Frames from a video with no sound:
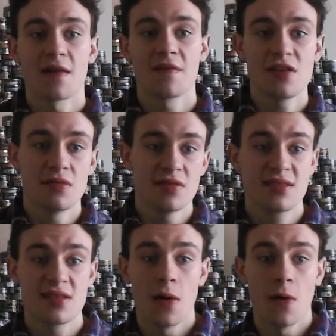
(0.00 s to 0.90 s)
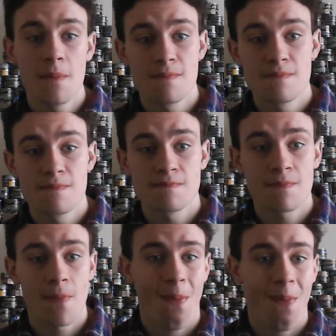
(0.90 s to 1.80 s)
of views, so
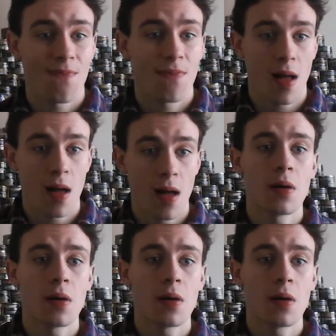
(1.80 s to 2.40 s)
I'll